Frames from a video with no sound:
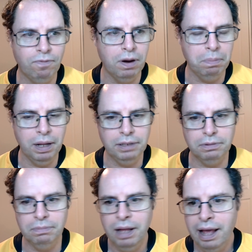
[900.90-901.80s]
but fair play
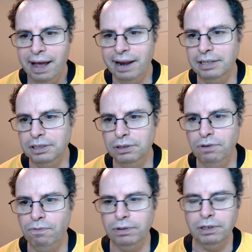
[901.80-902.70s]
to him. And then
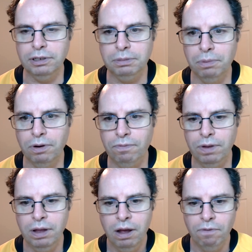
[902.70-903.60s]
2 for Josh
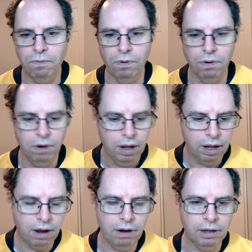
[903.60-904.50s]
Murphy for
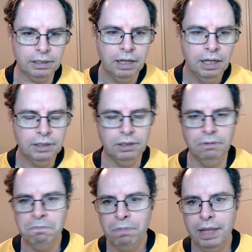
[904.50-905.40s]
Connacht.
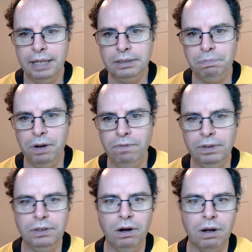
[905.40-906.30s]
So let's
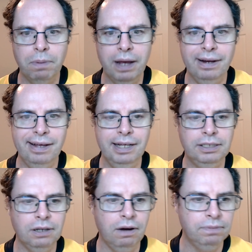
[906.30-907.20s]
briefly talk about
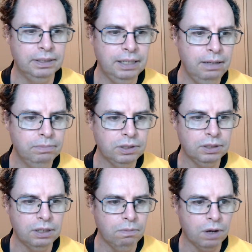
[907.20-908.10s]
each of the teams.
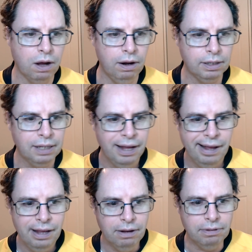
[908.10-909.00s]
So starting with Connacht,
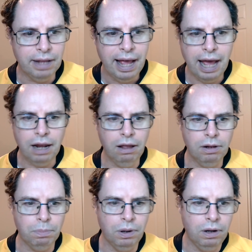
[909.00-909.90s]
you know, had a
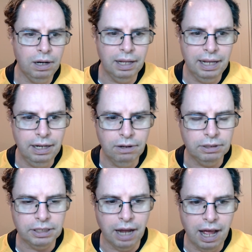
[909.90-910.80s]
lot of the ball in the
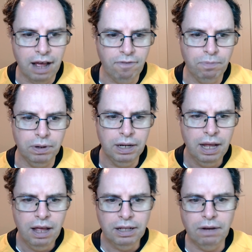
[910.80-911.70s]
Ulster half,
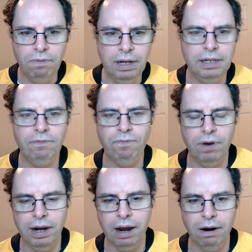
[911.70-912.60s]
but they really did
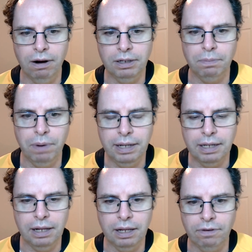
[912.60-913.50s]
find it hard to
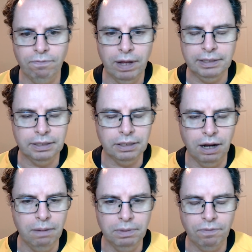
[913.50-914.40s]
break down that defence at
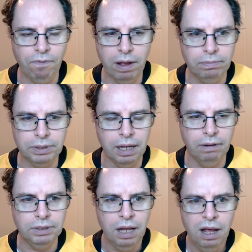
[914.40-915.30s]
time. They found
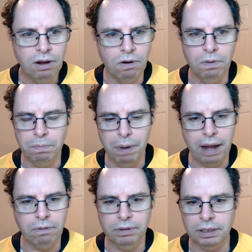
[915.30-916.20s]
themselves going
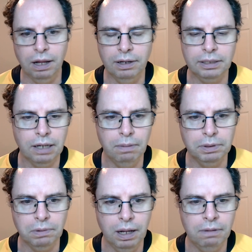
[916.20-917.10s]
backwards a lot of the
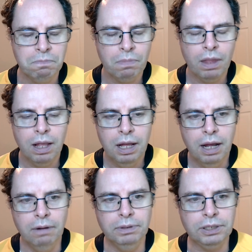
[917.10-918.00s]
time as well.
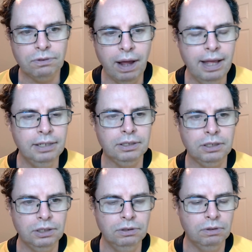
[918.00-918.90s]
It was
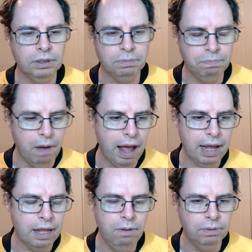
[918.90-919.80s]
strange too, because
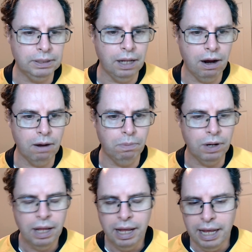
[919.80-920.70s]
Aki was there,
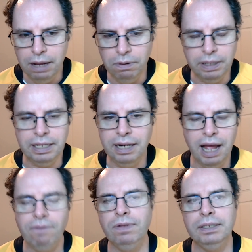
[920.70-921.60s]
but he
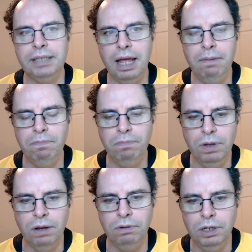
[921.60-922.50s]
didn't have the
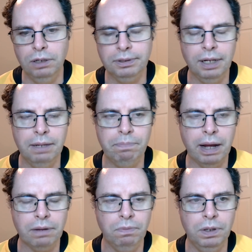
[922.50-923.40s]
same, you know, usual
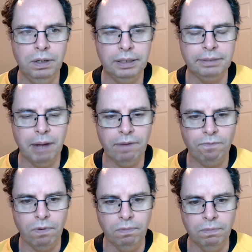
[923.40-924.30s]
impact we'd
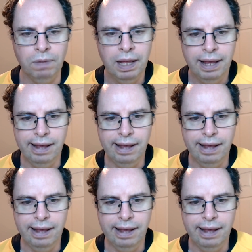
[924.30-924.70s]
expect from him